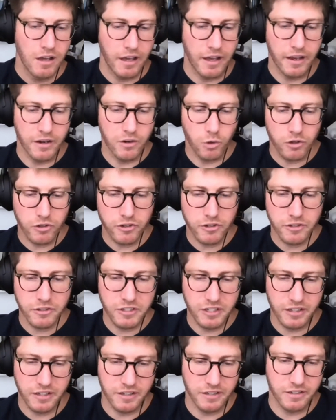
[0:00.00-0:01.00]
in order
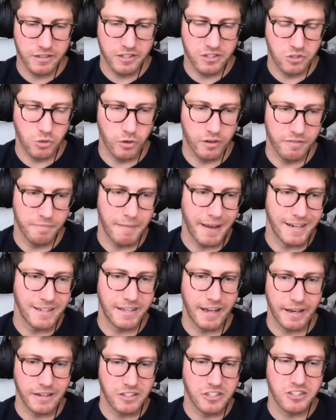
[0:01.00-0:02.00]
to sort of
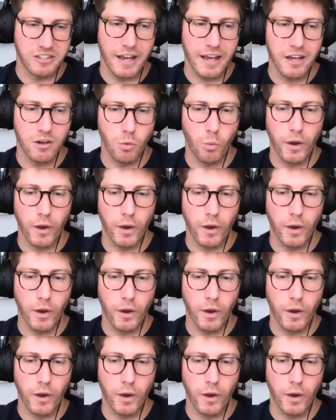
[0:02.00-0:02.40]
maintain state,